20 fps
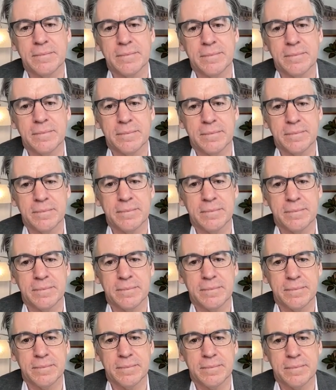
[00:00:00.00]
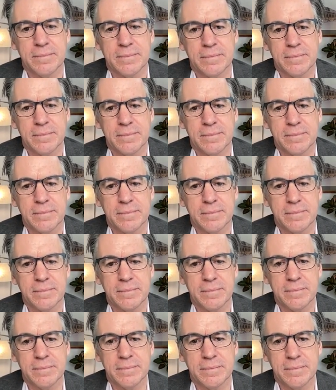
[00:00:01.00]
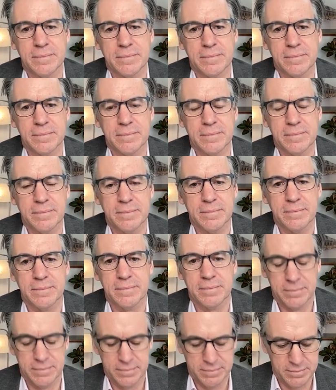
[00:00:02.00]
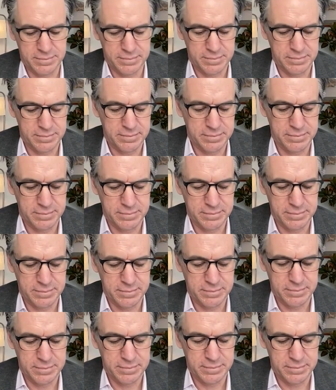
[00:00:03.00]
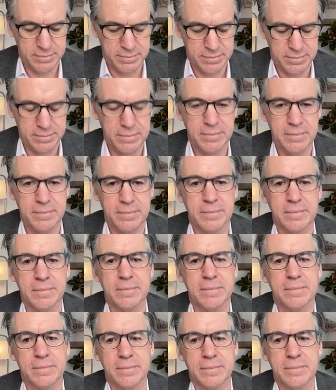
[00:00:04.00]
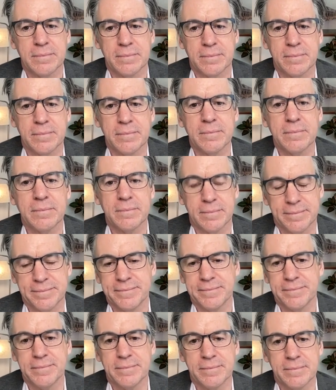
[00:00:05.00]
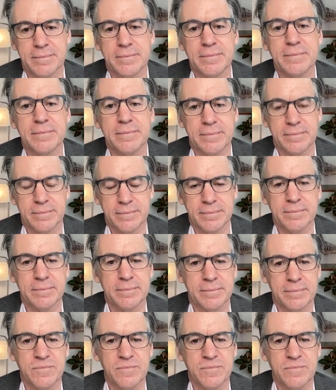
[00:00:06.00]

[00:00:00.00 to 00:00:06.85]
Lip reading: This person isn't speaking.